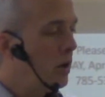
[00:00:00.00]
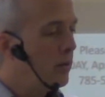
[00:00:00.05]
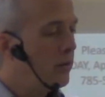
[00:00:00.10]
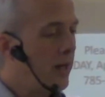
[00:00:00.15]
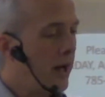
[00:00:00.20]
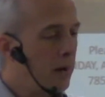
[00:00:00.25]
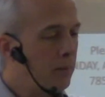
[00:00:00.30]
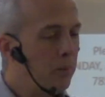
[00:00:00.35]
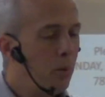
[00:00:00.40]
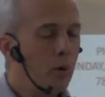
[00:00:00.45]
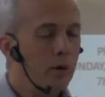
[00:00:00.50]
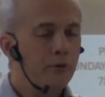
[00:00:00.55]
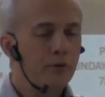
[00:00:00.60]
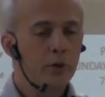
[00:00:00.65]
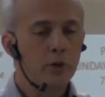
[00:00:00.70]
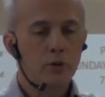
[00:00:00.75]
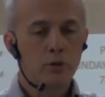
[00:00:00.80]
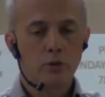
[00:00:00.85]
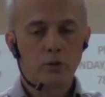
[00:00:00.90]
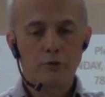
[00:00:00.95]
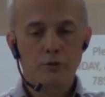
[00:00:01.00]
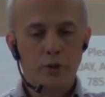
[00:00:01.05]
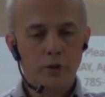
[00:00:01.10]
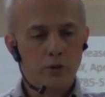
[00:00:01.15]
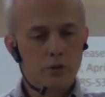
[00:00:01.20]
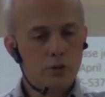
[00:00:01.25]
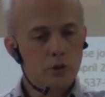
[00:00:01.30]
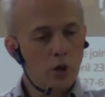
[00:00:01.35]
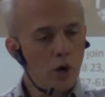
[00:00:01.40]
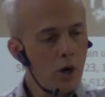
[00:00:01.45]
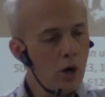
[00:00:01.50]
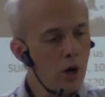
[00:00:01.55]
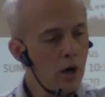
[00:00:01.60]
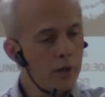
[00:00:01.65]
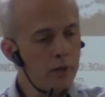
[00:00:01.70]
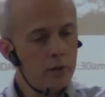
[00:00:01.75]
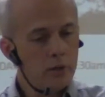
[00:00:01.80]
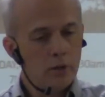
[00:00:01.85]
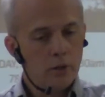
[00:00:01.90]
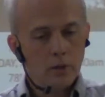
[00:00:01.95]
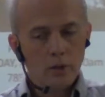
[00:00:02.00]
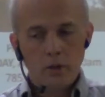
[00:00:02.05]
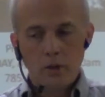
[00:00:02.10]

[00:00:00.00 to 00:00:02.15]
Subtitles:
that boyfriend or girlfriend is gone.